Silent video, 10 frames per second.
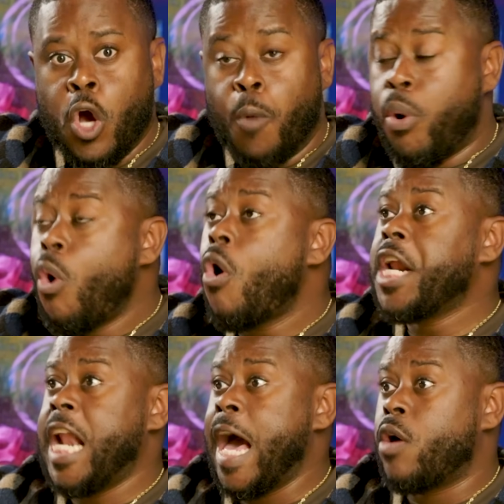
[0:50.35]
Pouring
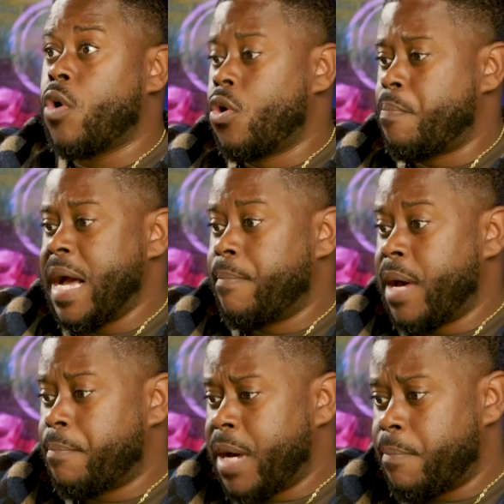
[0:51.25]
it out on my my,
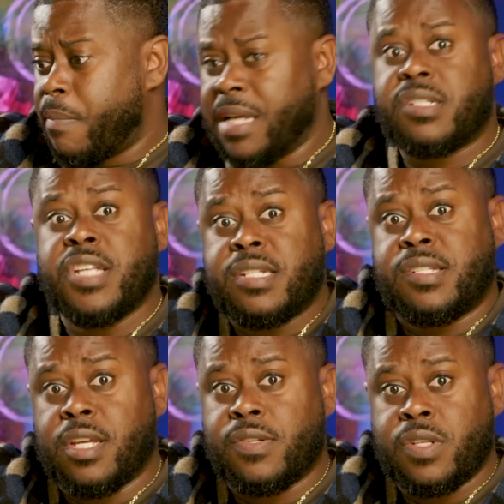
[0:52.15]
my, my
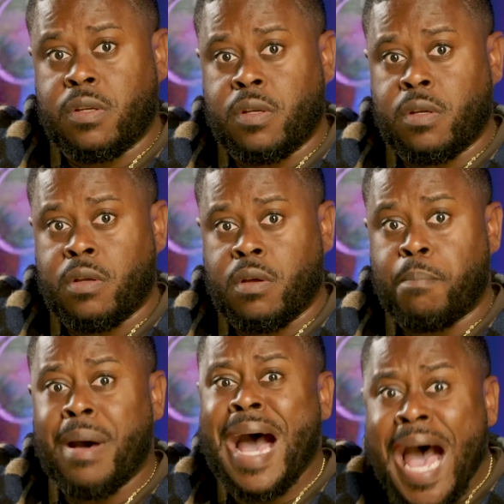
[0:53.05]
sisters
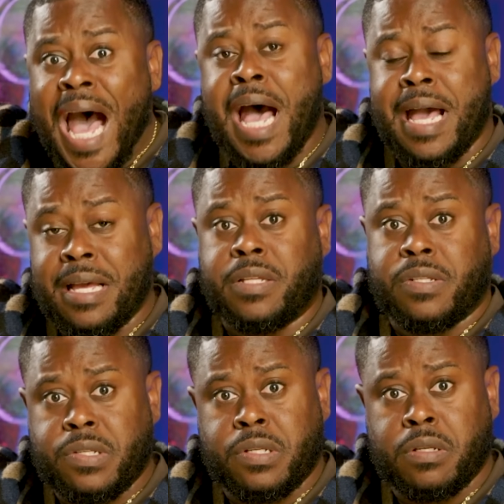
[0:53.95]
behinds.